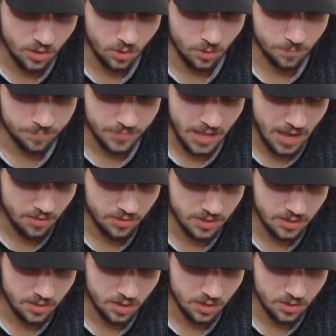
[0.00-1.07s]
know?
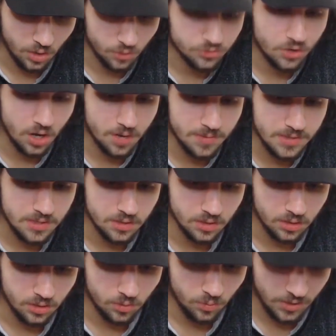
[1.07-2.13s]
Skarmy?
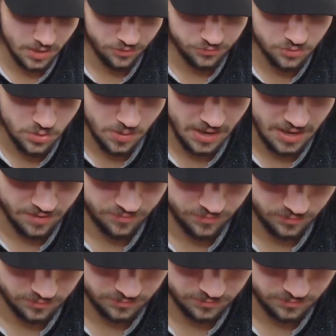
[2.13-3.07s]
What else do you have?